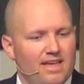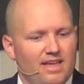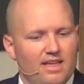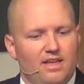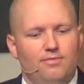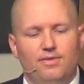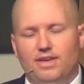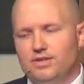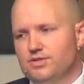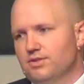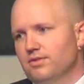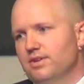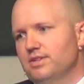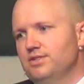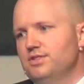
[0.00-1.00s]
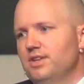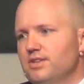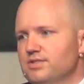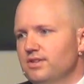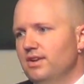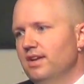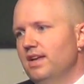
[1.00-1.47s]
If Easter is
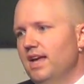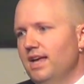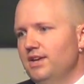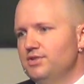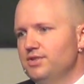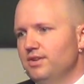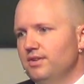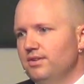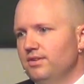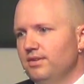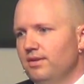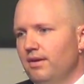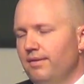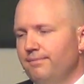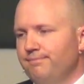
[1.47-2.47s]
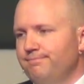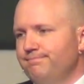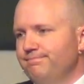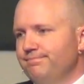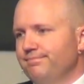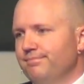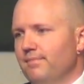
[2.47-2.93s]
just an occasion,
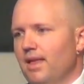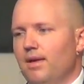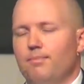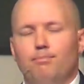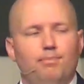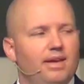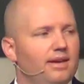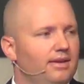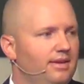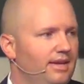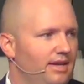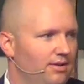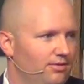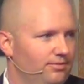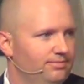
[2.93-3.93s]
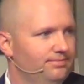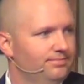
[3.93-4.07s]
big deal